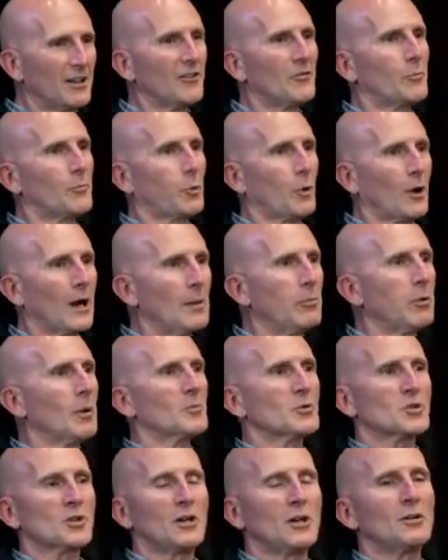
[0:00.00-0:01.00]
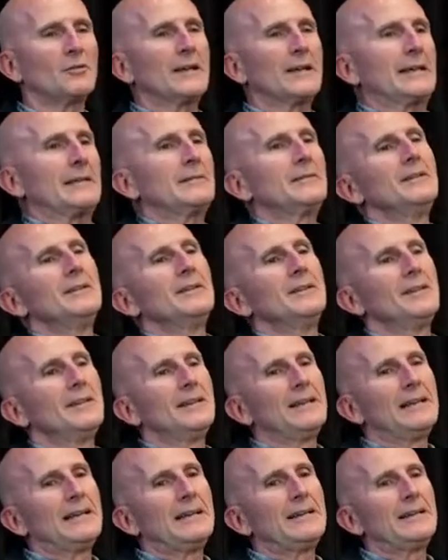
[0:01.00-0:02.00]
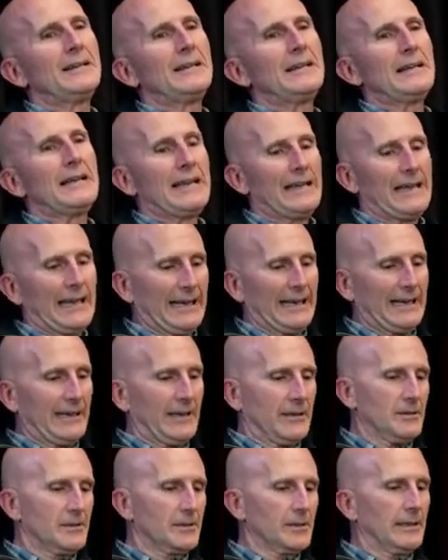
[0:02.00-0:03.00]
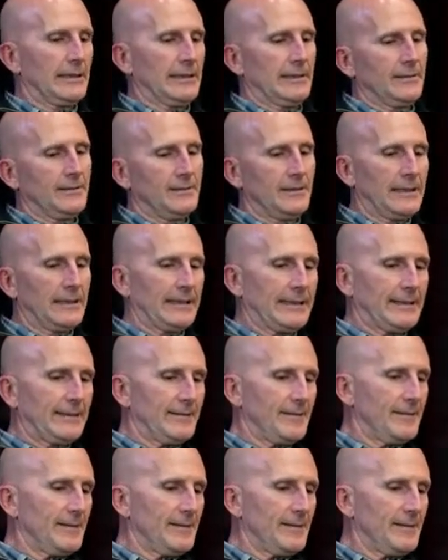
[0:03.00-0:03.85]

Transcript: problem solving, uh, and uh, uh,